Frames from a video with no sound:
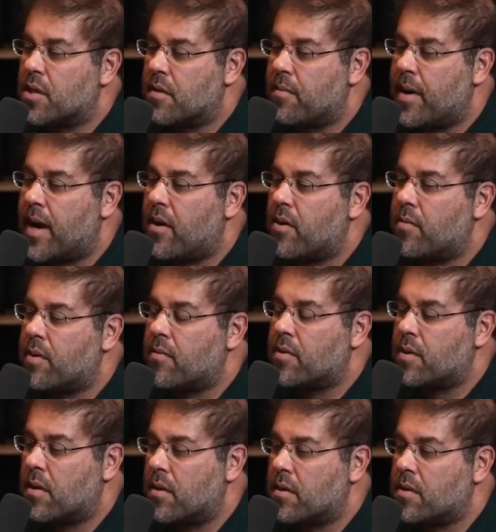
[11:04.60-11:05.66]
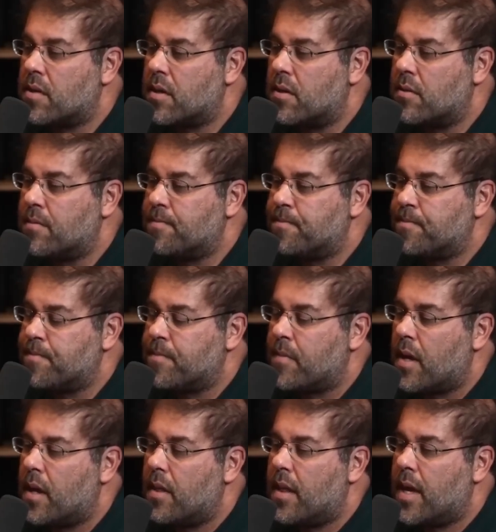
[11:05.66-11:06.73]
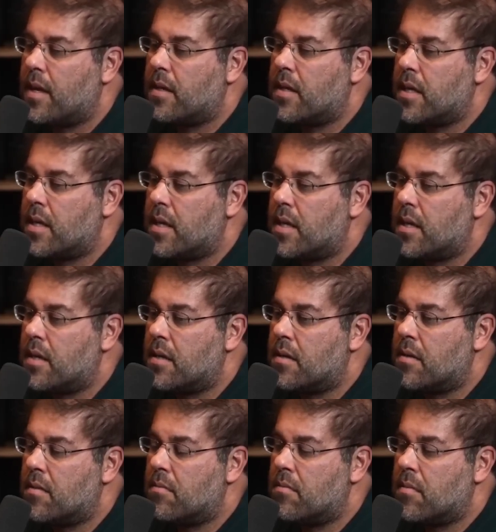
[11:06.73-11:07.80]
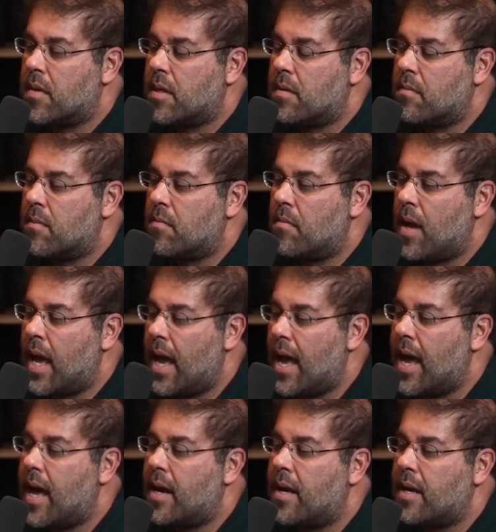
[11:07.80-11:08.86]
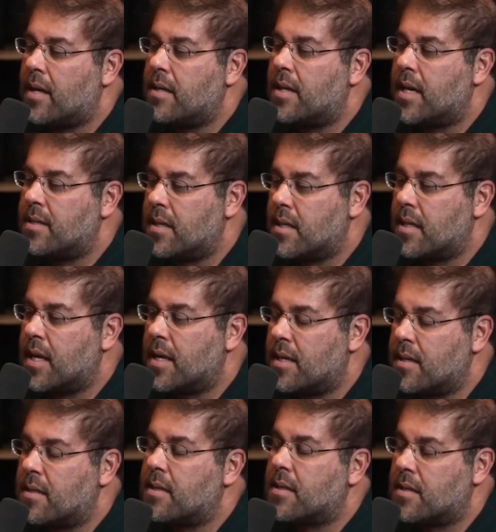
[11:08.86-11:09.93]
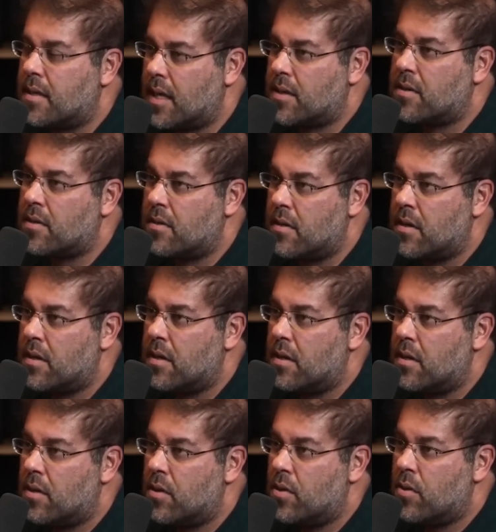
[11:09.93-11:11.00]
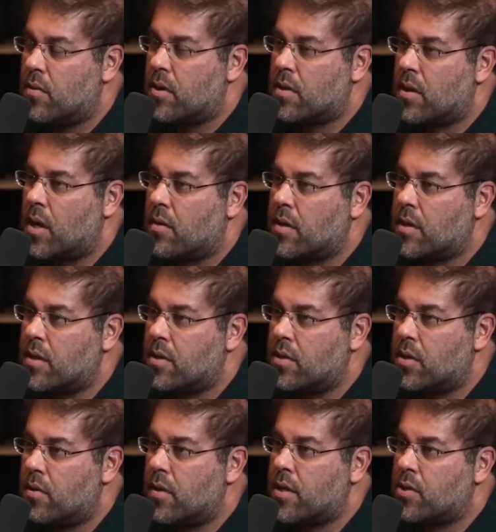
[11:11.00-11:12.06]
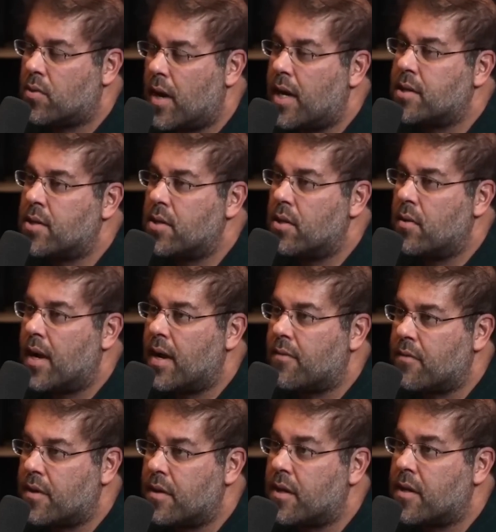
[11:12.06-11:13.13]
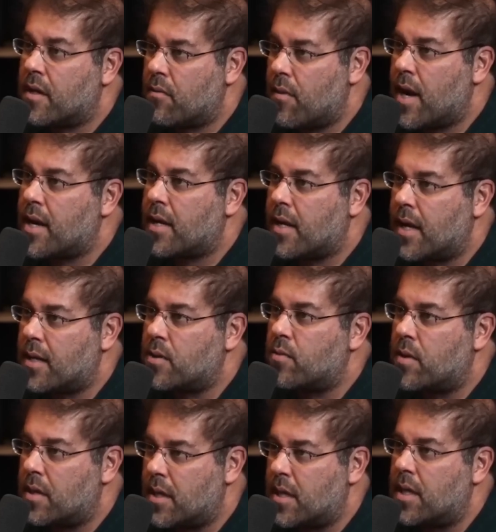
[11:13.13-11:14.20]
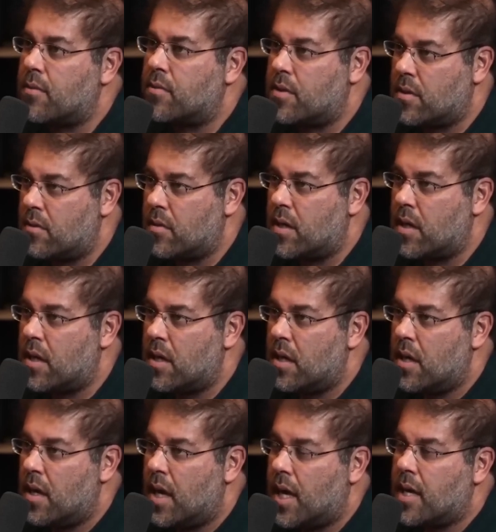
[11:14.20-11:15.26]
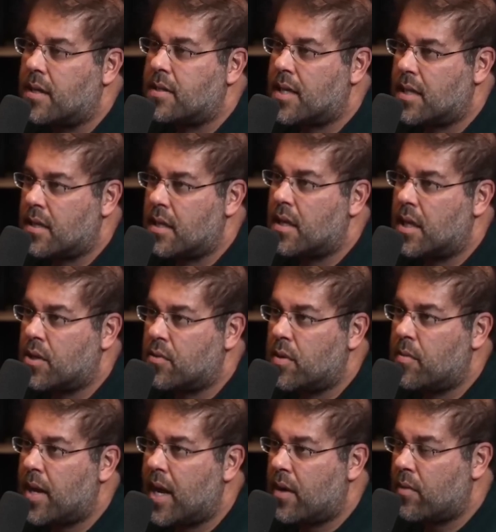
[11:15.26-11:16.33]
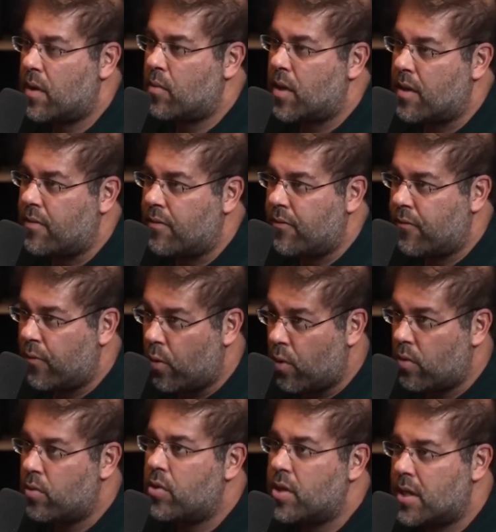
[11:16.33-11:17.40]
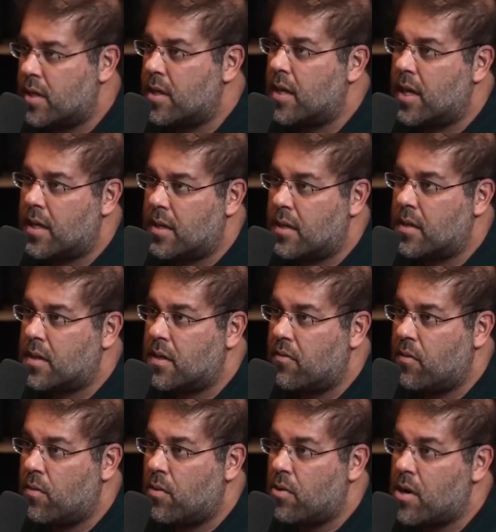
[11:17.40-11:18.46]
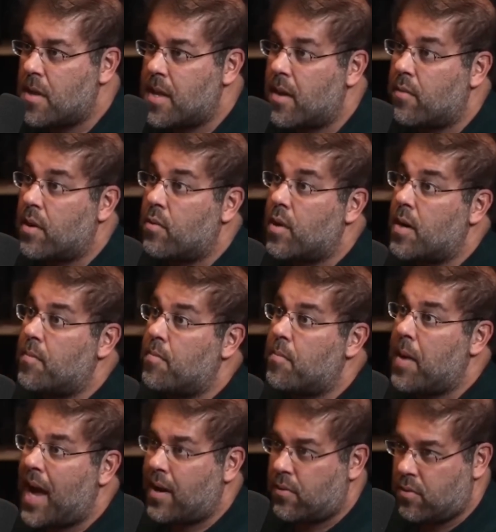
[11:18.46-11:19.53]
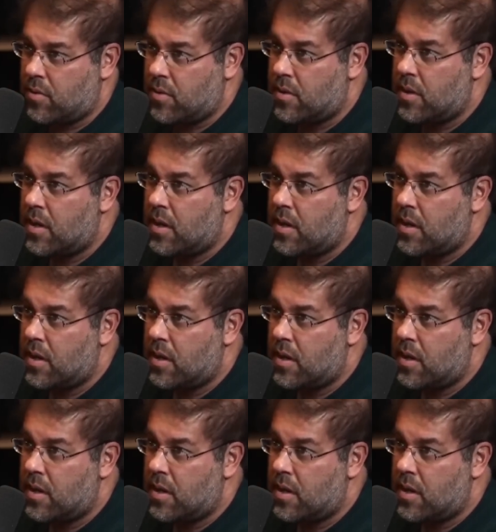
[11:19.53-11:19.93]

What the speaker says: of power, but it was also that Lincoln had a designated successor who was going to do and tried to do everything that ran against what Lincoln was doing. And it set the country back. We went forward at the end of the Civil War, and then we went backward,